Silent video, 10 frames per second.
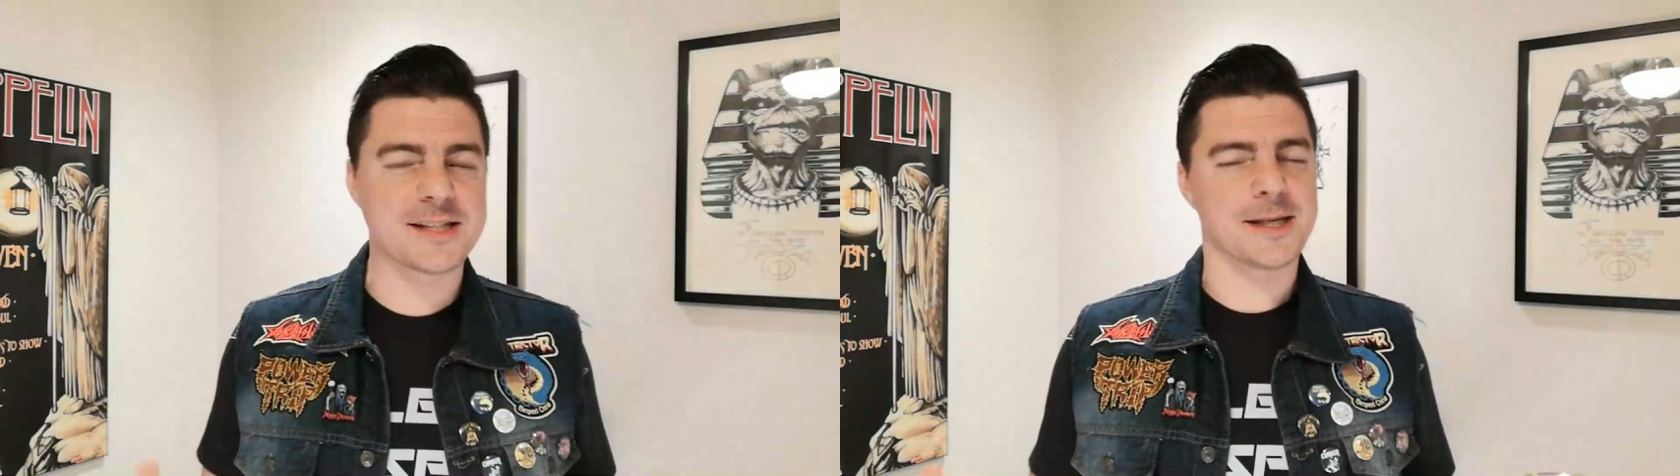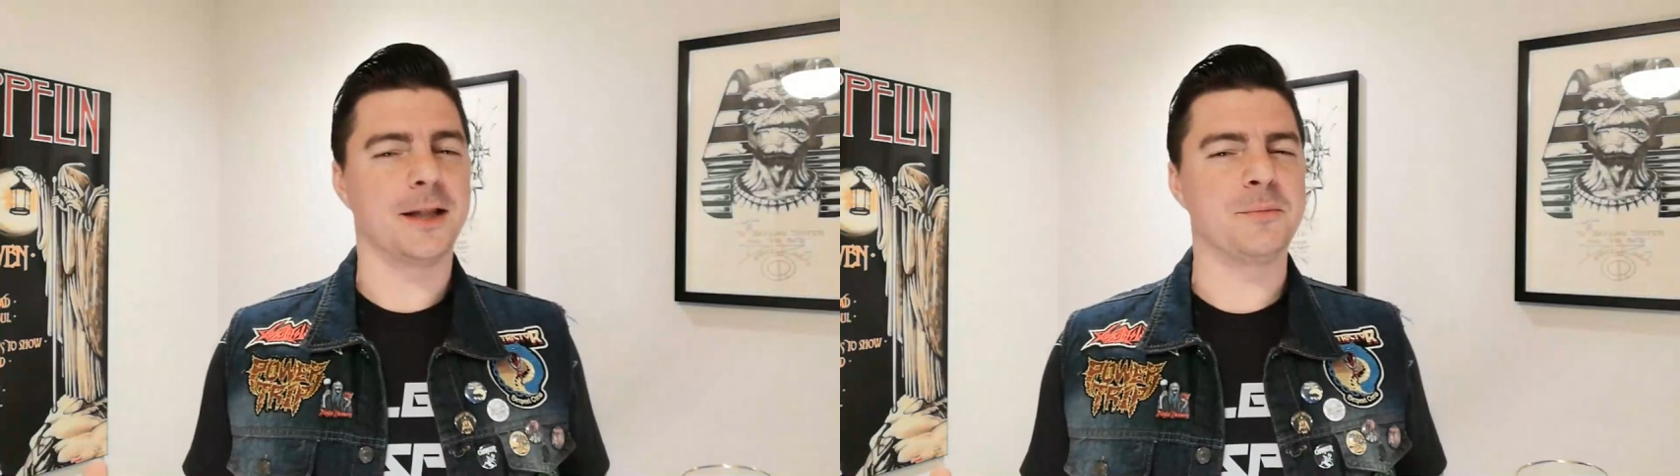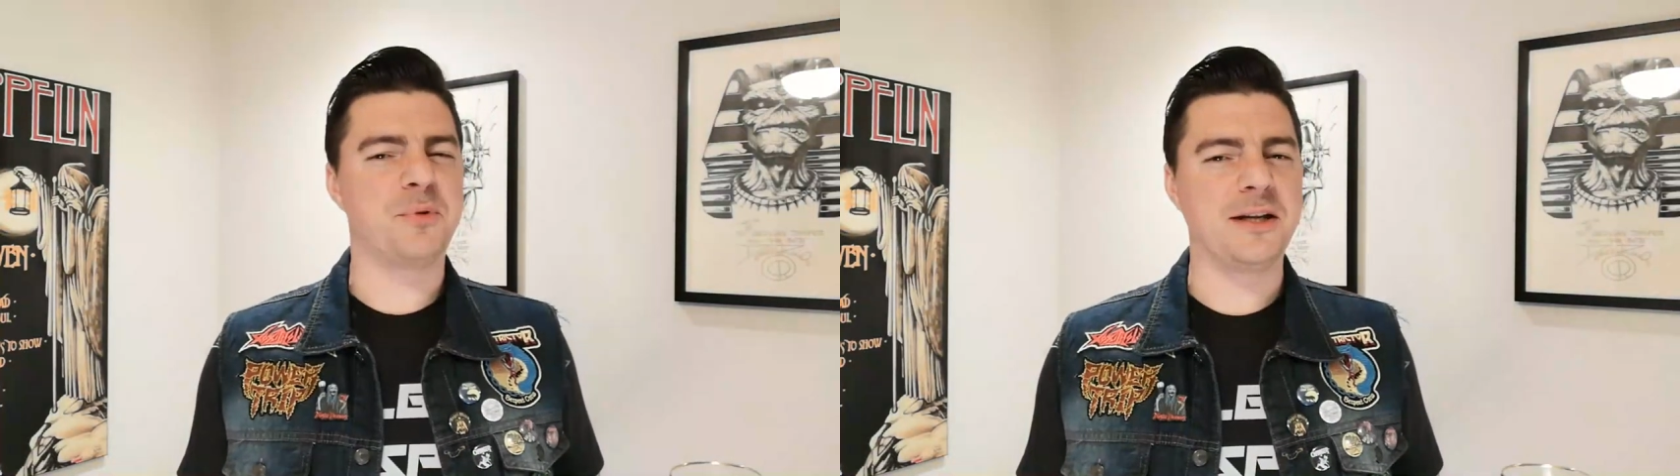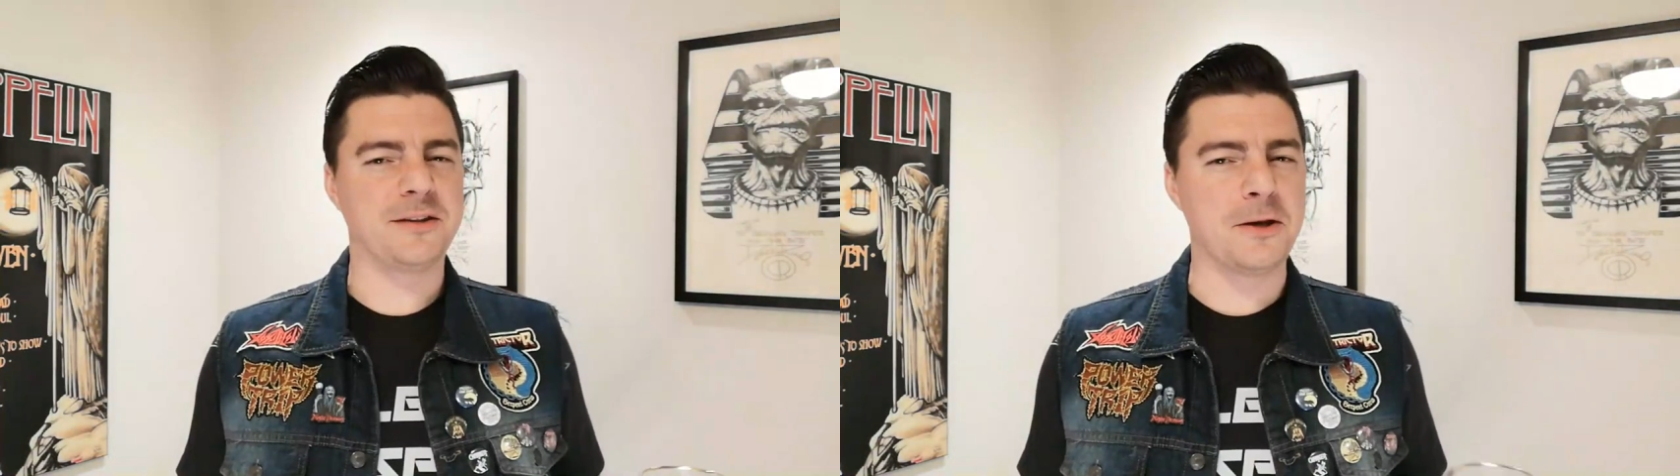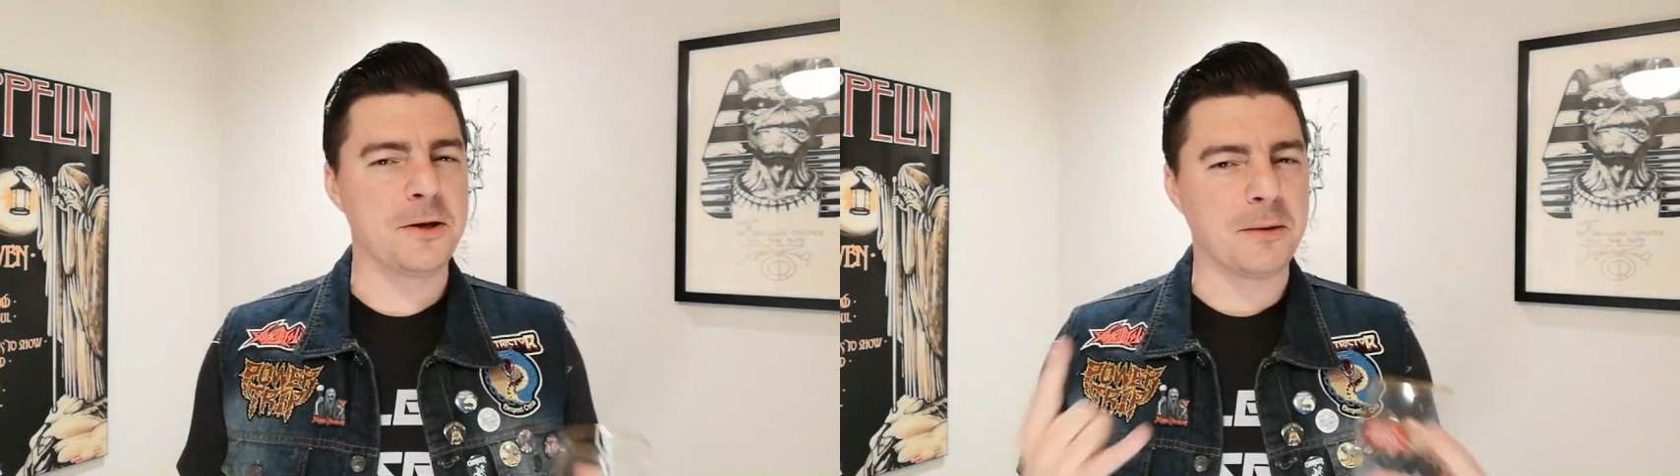celebrate
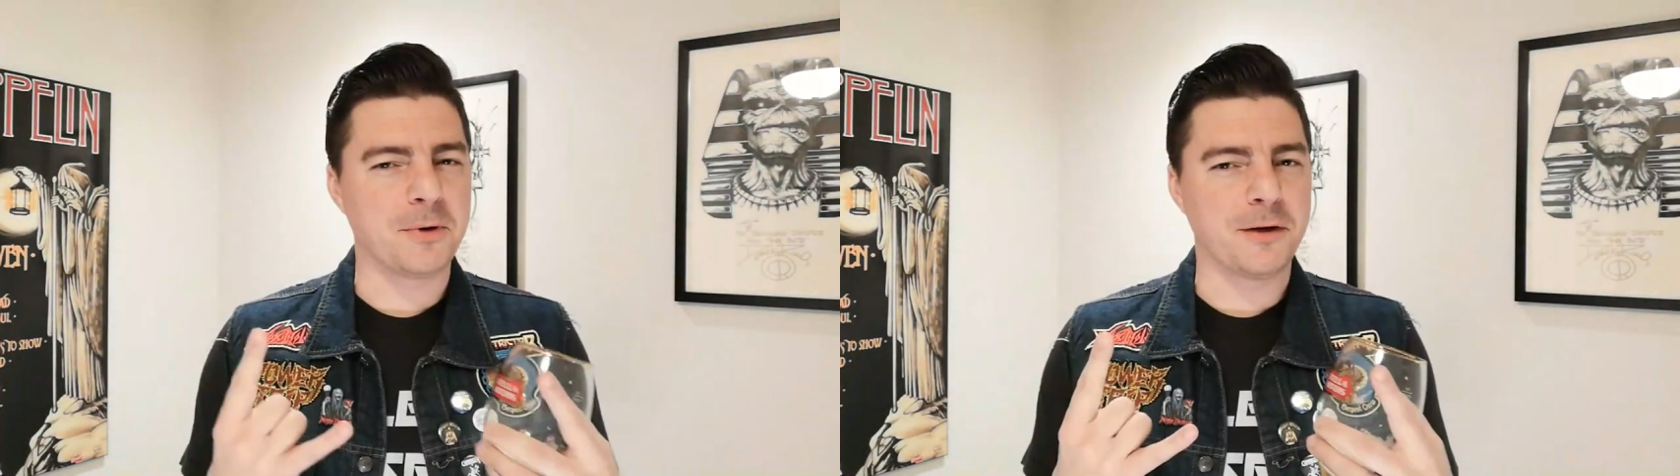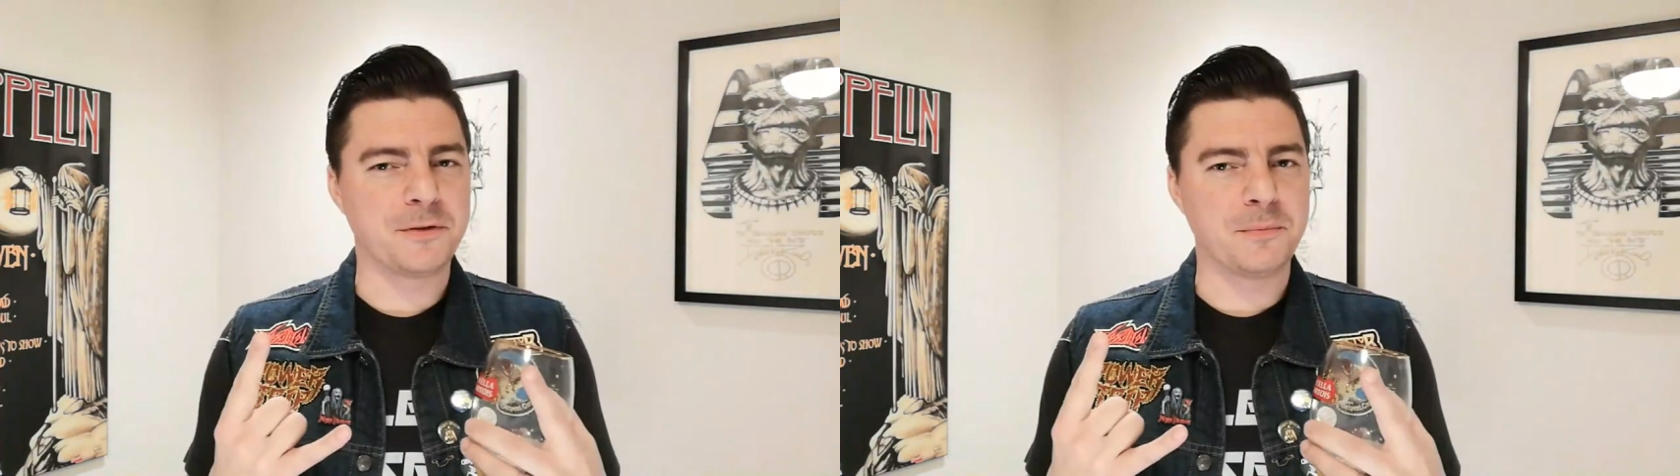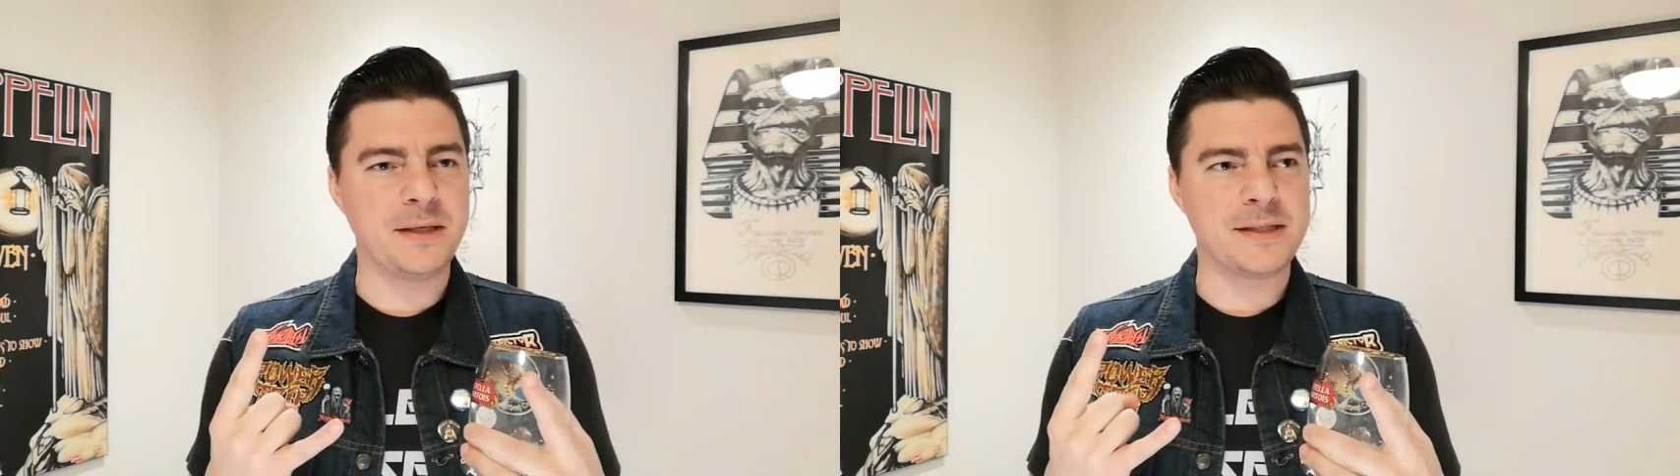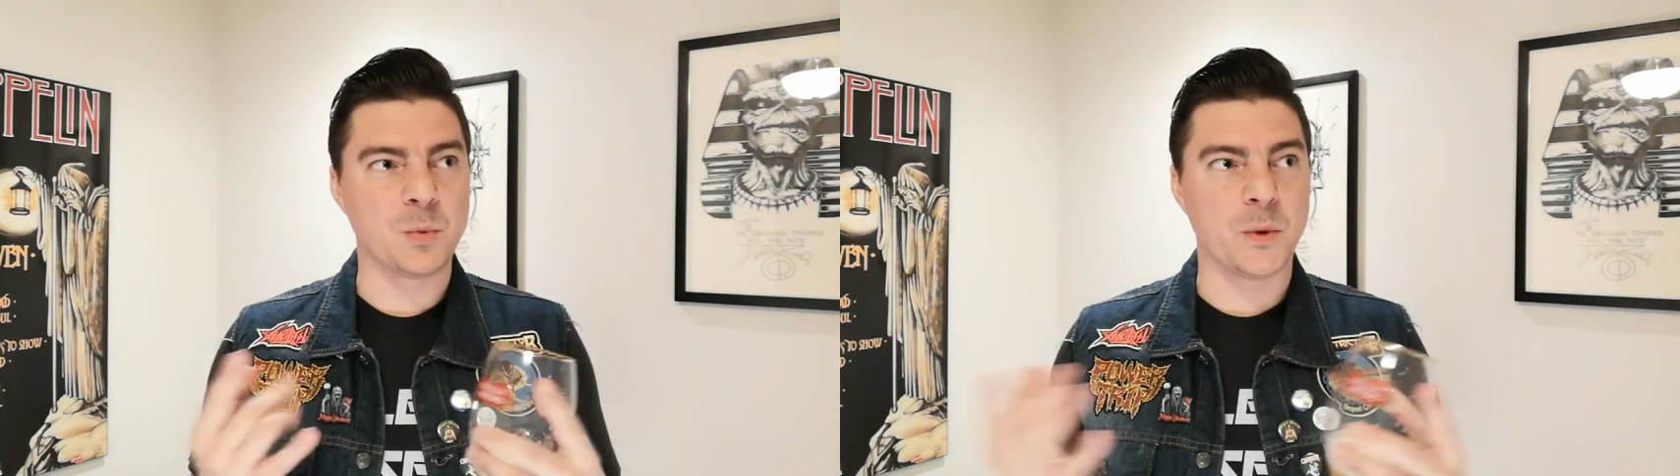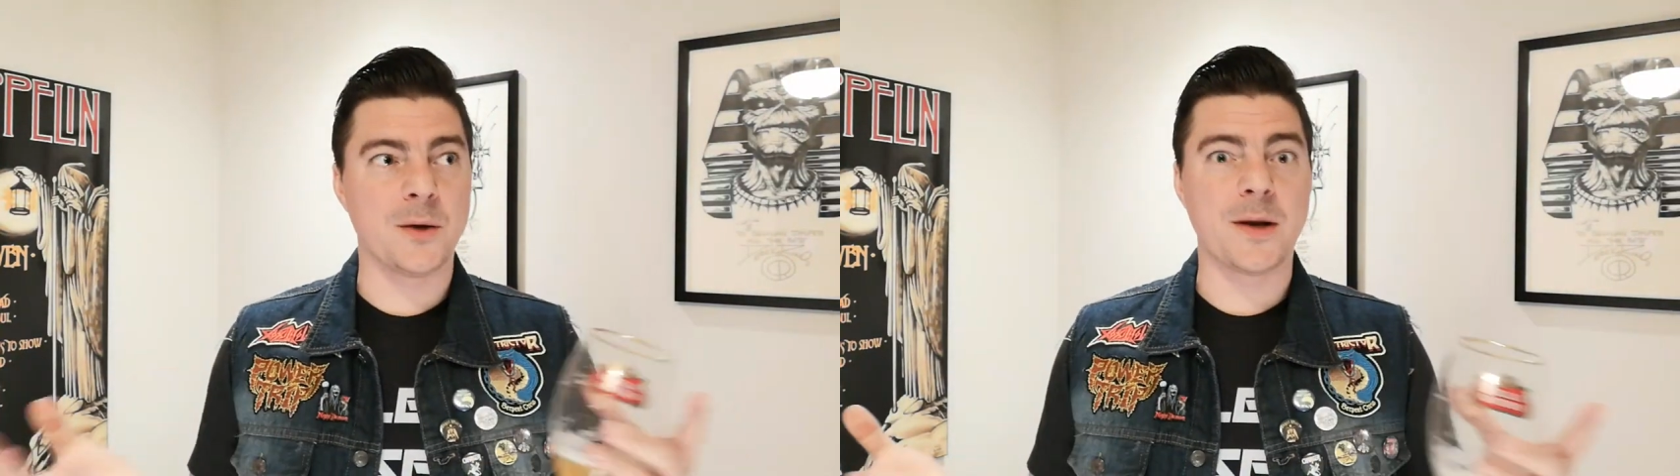the number of the
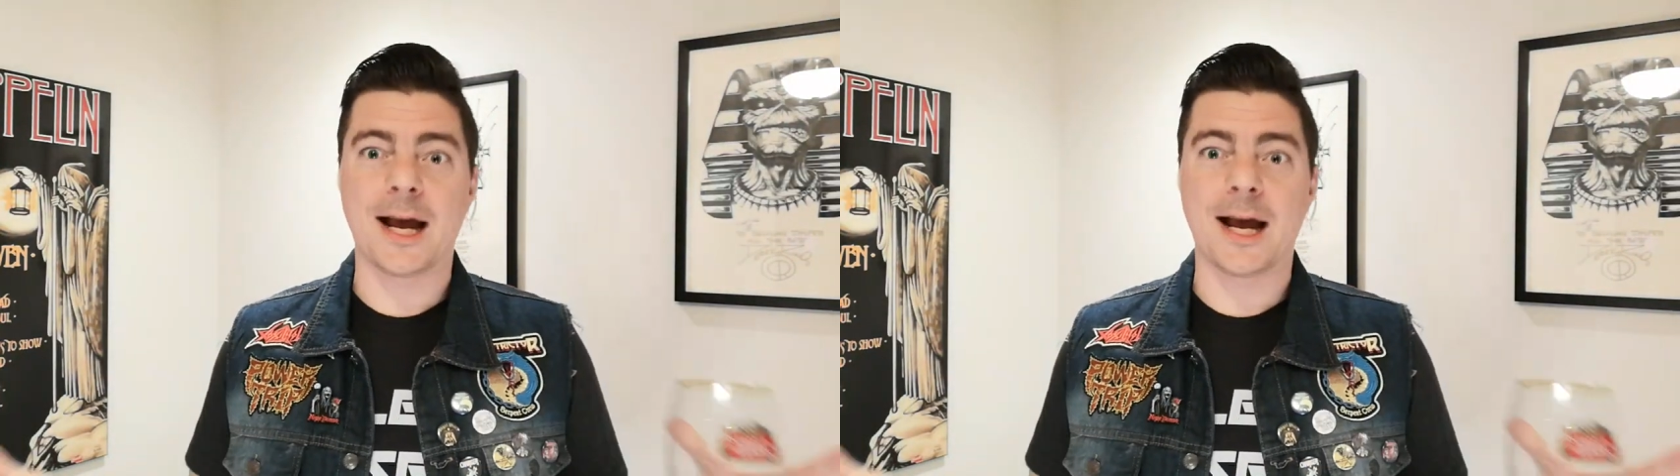beast without